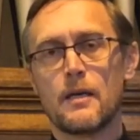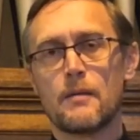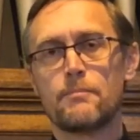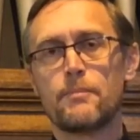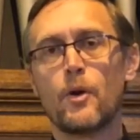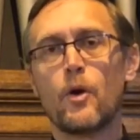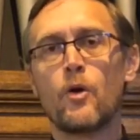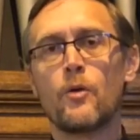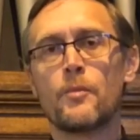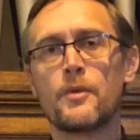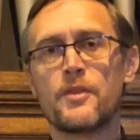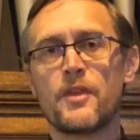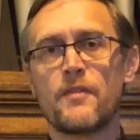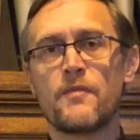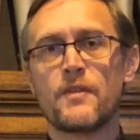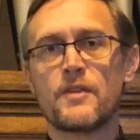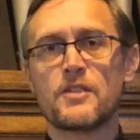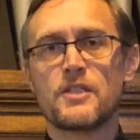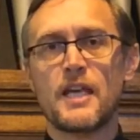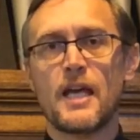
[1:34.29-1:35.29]
born within
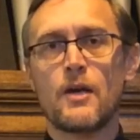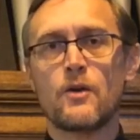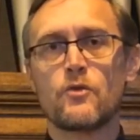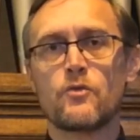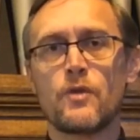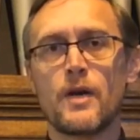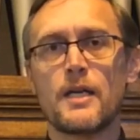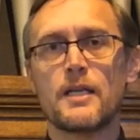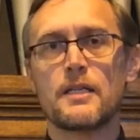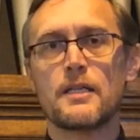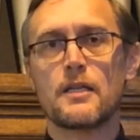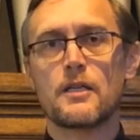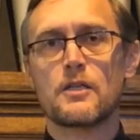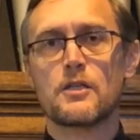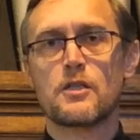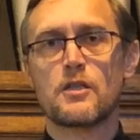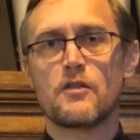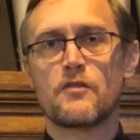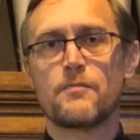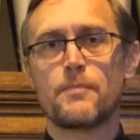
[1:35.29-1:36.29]
the sound
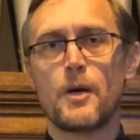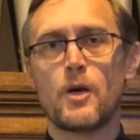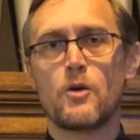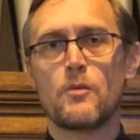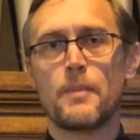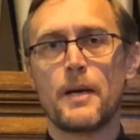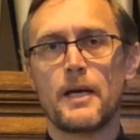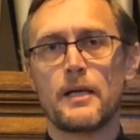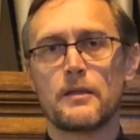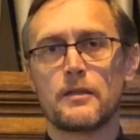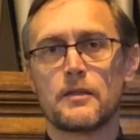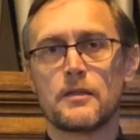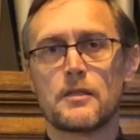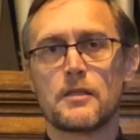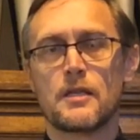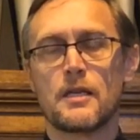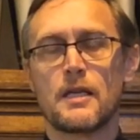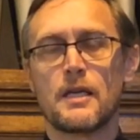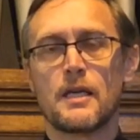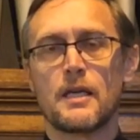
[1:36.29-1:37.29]
radius of Bow Bells,